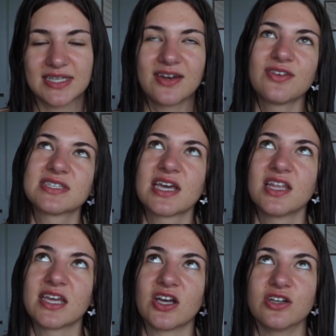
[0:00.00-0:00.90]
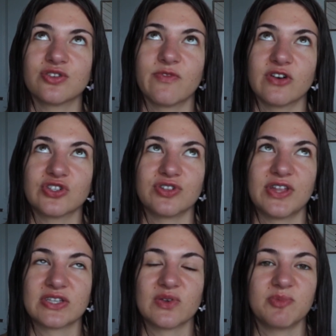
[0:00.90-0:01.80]
I know that's kind of like controversial.
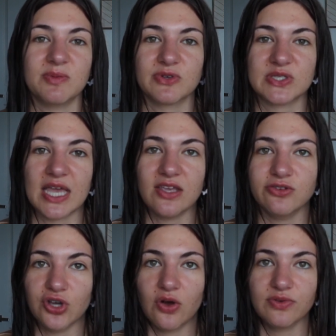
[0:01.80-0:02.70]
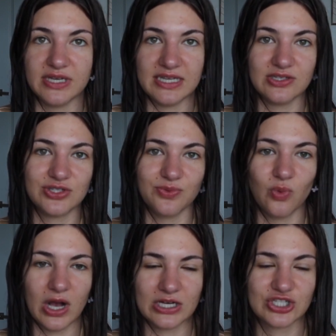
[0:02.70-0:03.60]
Like some people say you don't need to
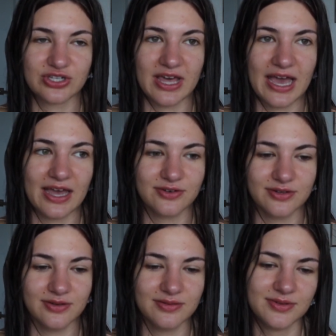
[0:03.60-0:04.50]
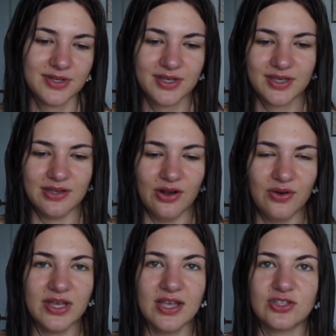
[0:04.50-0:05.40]
wash that, or you know,
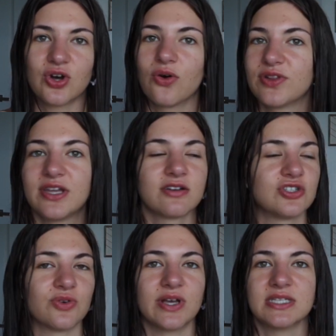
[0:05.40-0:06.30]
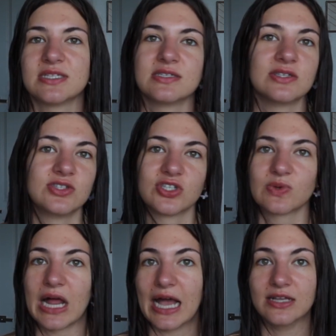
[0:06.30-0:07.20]
it totally your choice. This is just
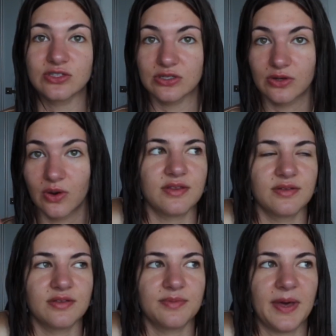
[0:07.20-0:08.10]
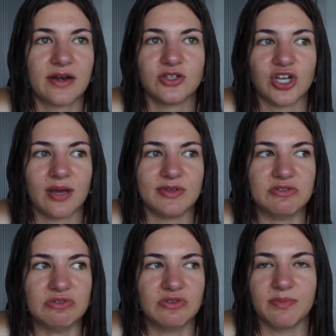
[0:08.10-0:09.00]
what I do. The better job you
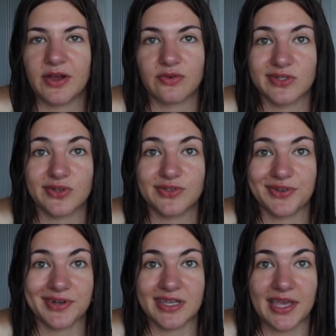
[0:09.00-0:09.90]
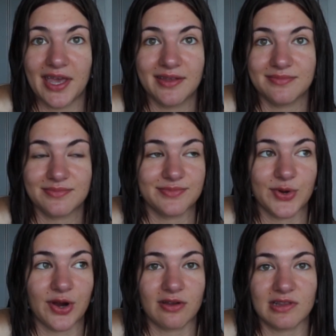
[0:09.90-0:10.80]
do, the better results you're gonna get
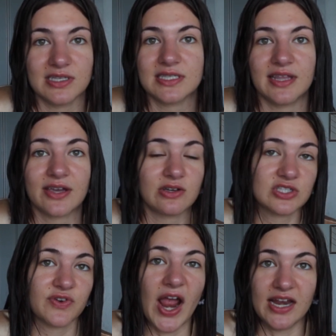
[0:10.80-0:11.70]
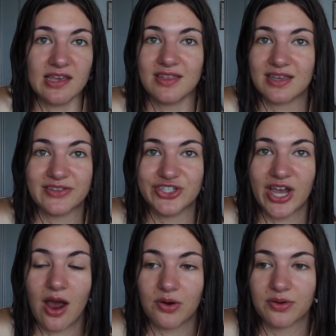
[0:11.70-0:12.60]
regardless. And that goes for anything in the
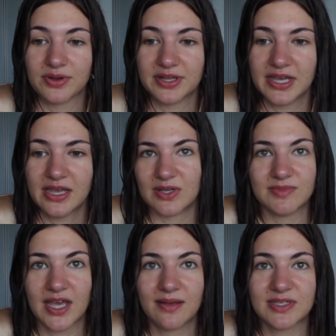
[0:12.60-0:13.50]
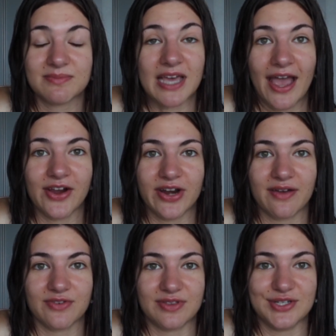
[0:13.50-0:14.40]
shower really. Sometimes I'm tired
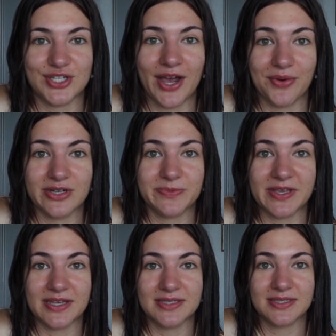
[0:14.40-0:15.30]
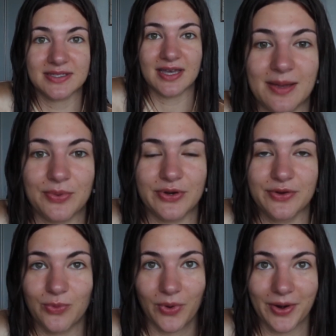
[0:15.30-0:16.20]
after these showers because I put
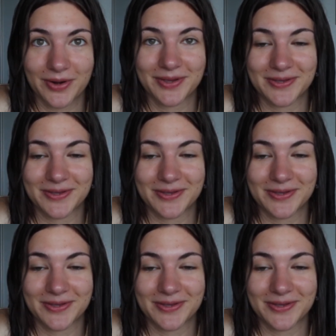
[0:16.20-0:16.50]
in work.